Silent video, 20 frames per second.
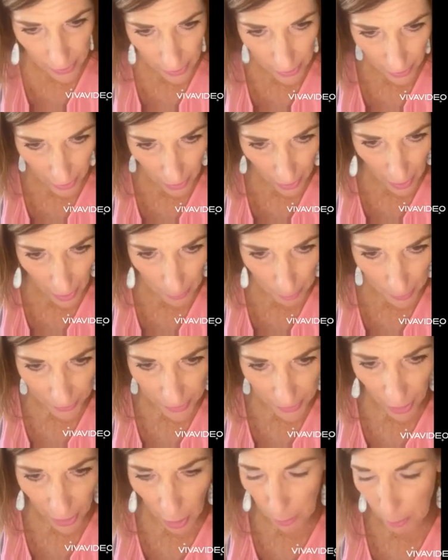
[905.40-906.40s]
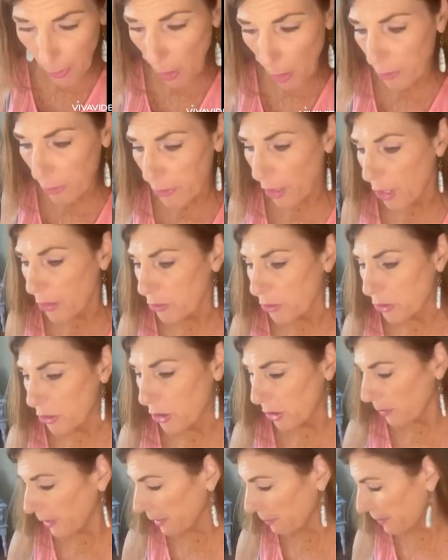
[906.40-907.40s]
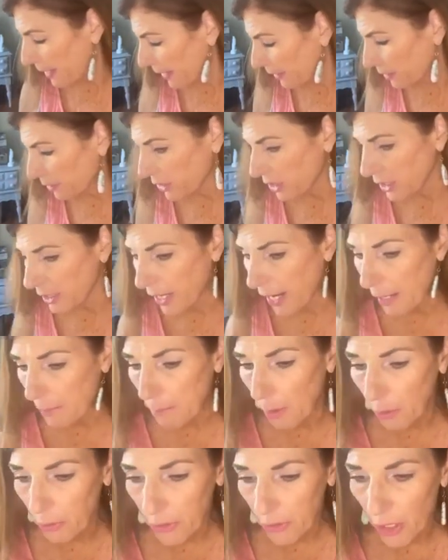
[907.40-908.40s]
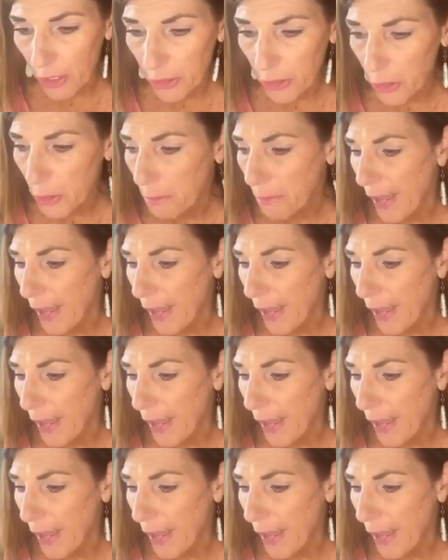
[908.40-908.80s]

they are both doing better today, both on new meds.